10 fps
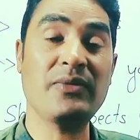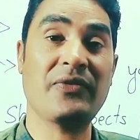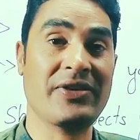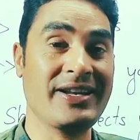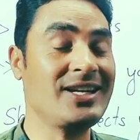
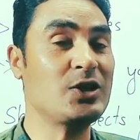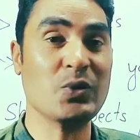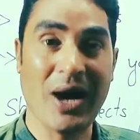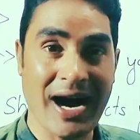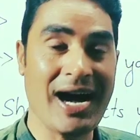free
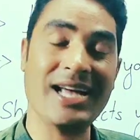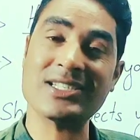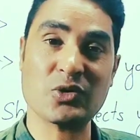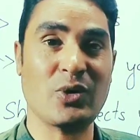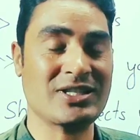to
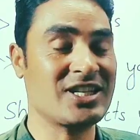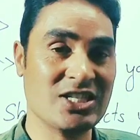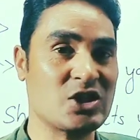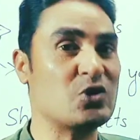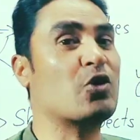ask question
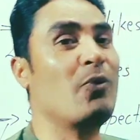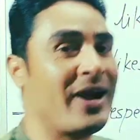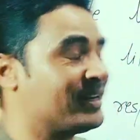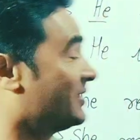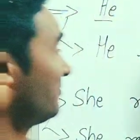through
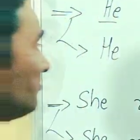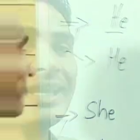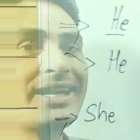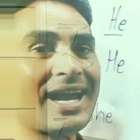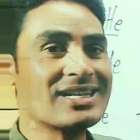comment. In the
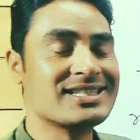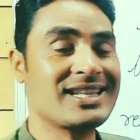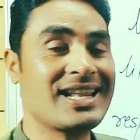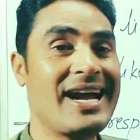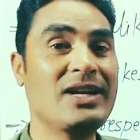next
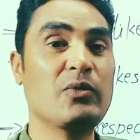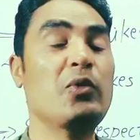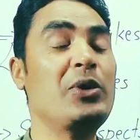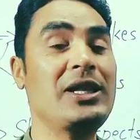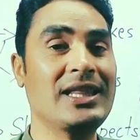slide, we
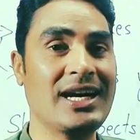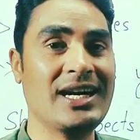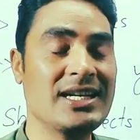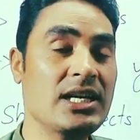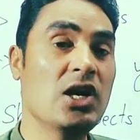will
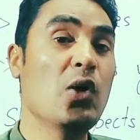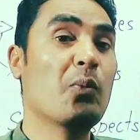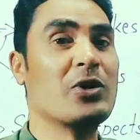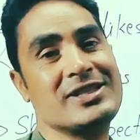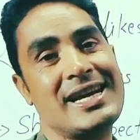learn
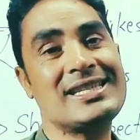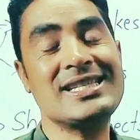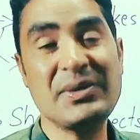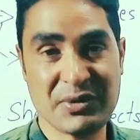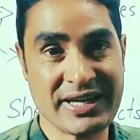
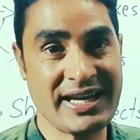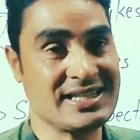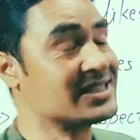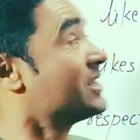possessive case.